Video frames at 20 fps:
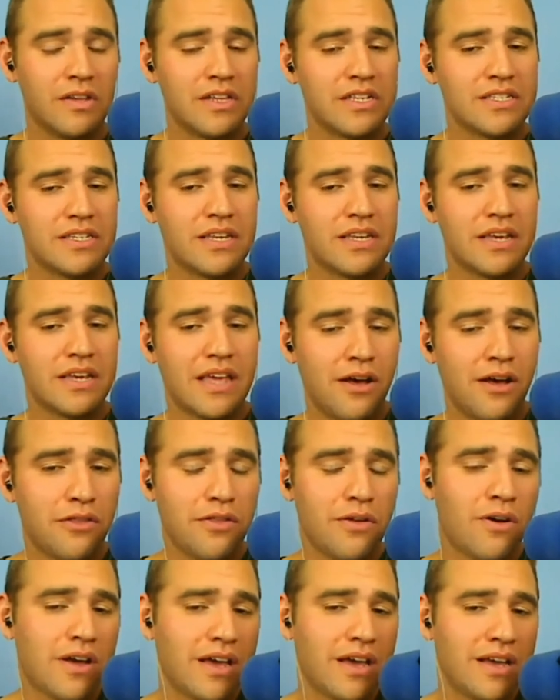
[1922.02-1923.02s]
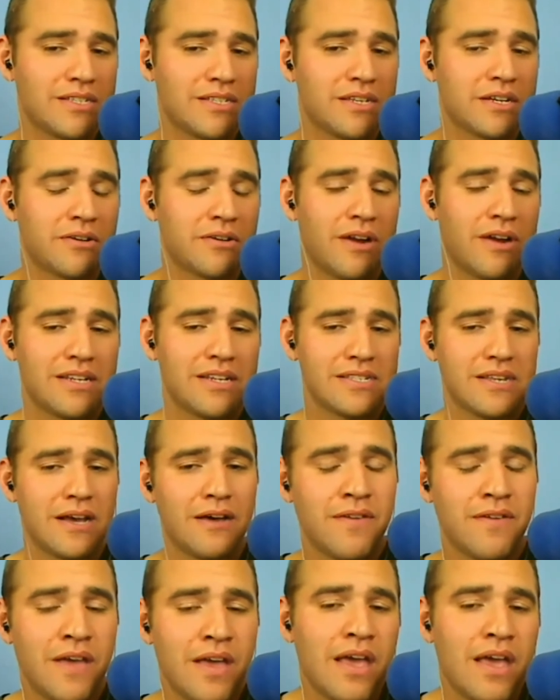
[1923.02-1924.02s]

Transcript: holistic health, all kinds of great stuff.